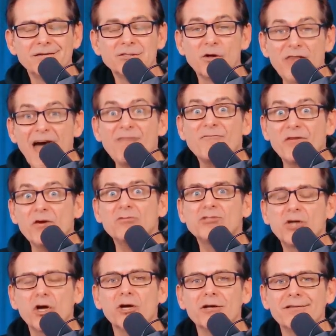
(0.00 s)
So that feels
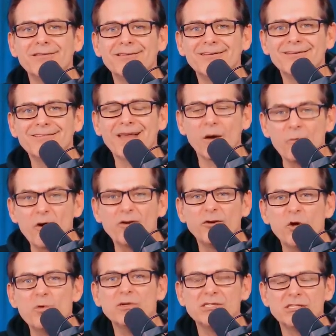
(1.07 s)
good that we're
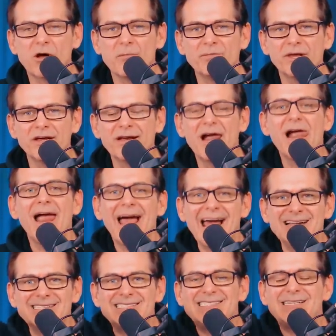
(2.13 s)
doing something,
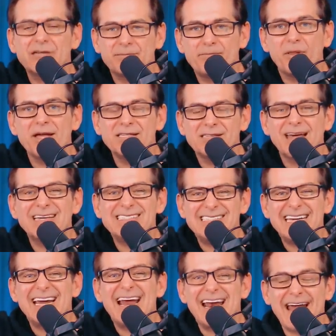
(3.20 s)
and a place like
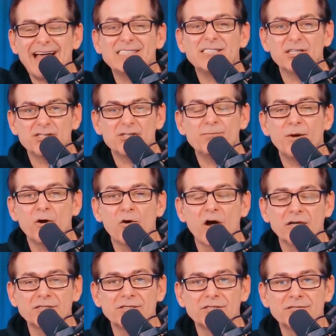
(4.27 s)
CNN has to smear
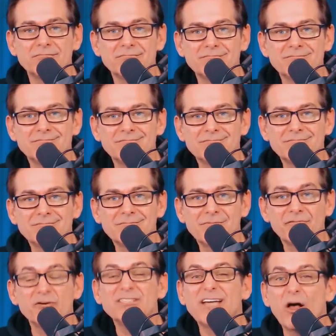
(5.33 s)
us
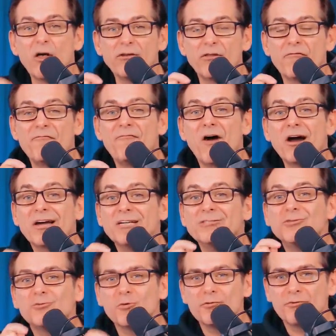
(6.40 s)
for telling the fucking
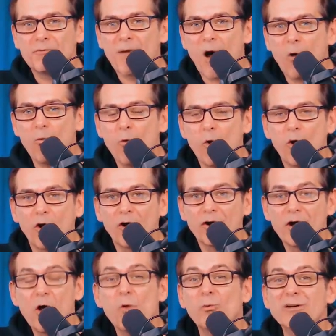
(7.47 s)
truth about war,
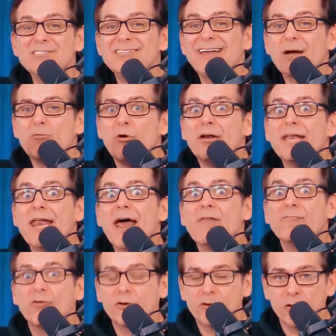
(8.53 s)
which they will
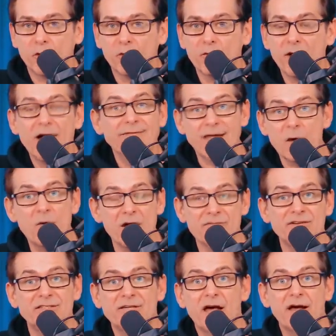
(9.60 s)
never do. They won't
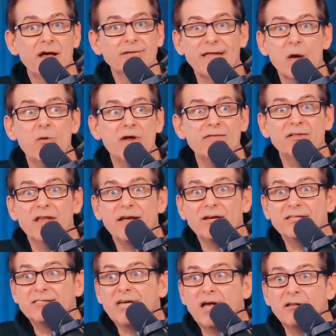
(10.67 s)
even tell you. They won't even let you
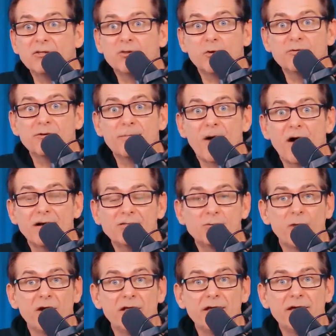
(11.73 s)
tell the truth about
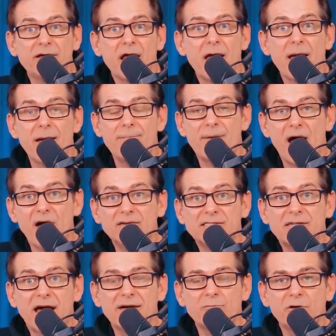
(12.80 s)
Israeli and
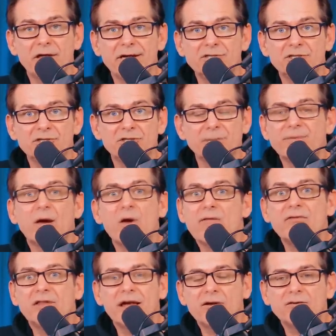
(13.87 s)
Palestine relationship. They don't
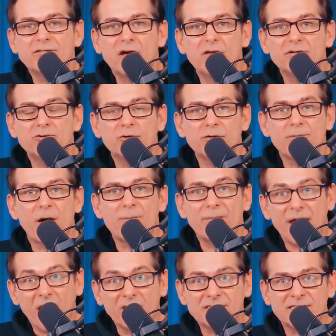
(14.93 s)
even let you tell the truth about
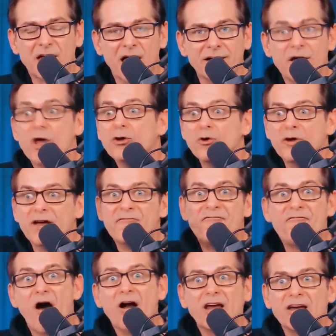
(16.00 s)
Palestine. You get
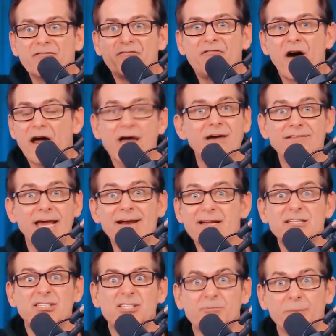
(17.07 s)
fucking fired. They
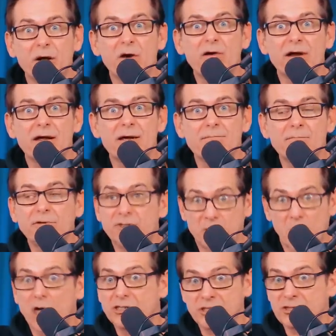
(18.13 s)
didn't smear him,
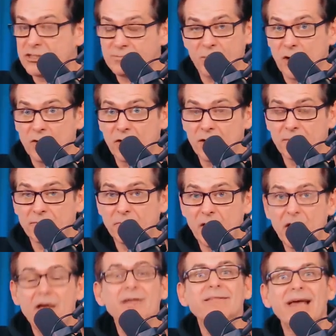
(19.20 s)
just smear him.
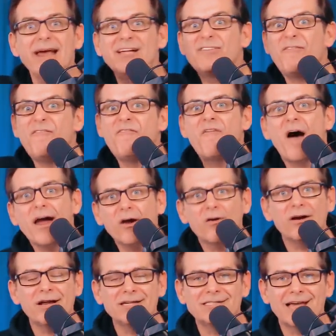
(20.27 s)
They
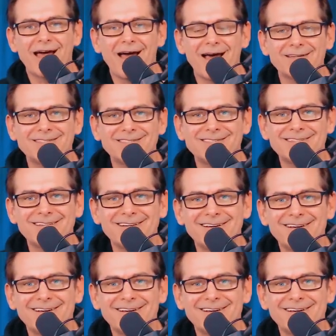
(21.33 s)
fired his ass.